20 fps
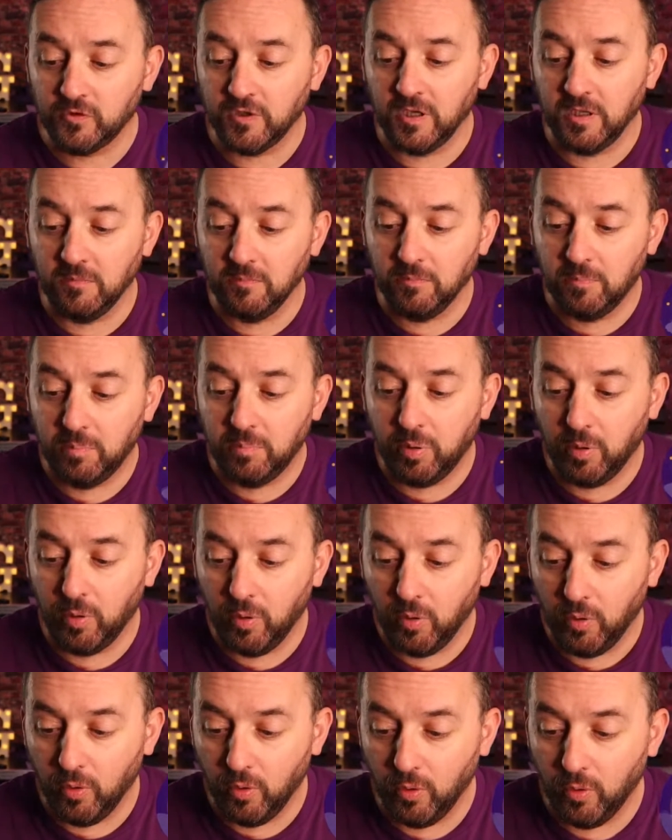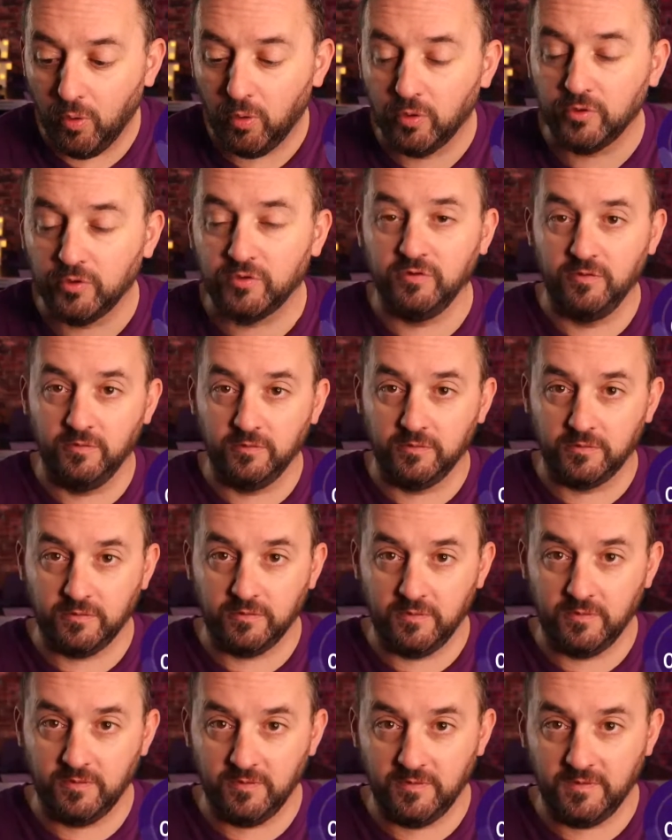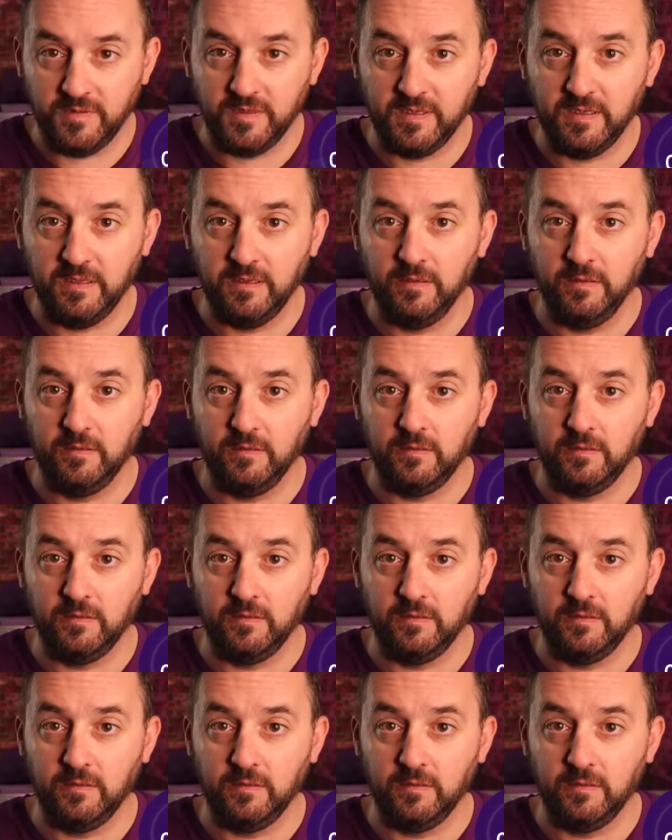important thing.